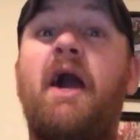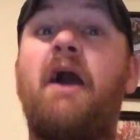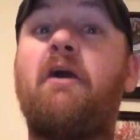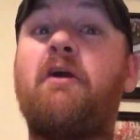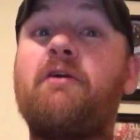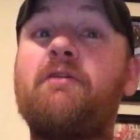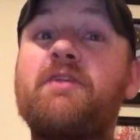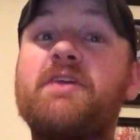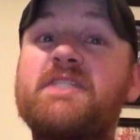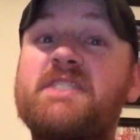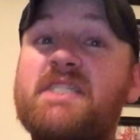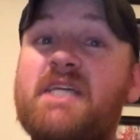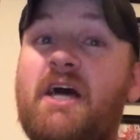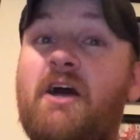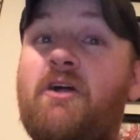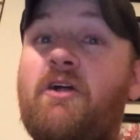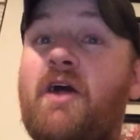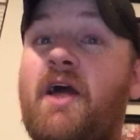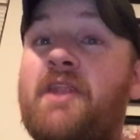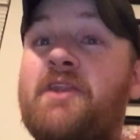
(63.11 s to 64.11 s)
Hell in the
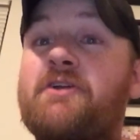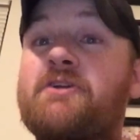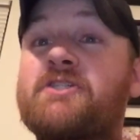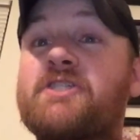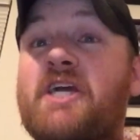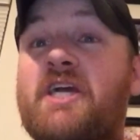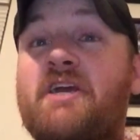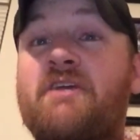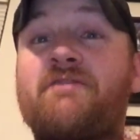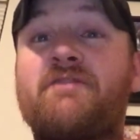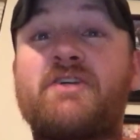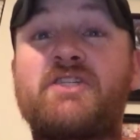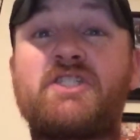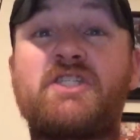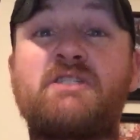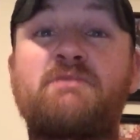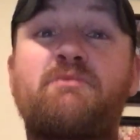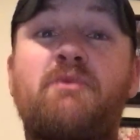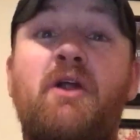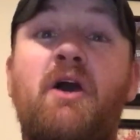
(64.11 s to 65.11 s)
Cell, Undertaker
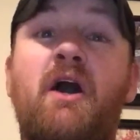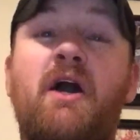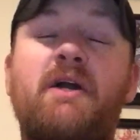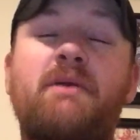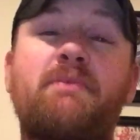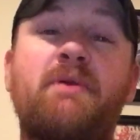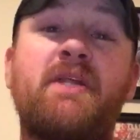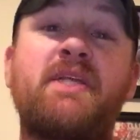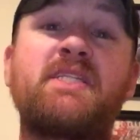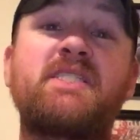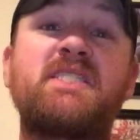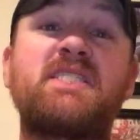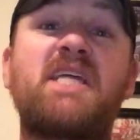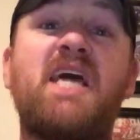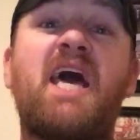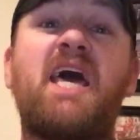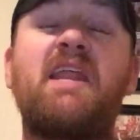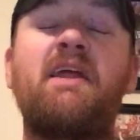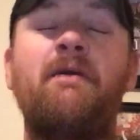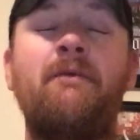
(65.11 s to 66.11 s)
versus Brock, but
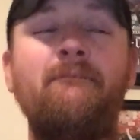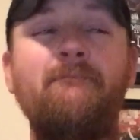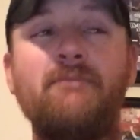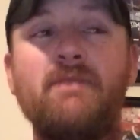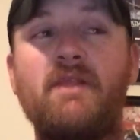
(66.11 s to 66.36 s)
instead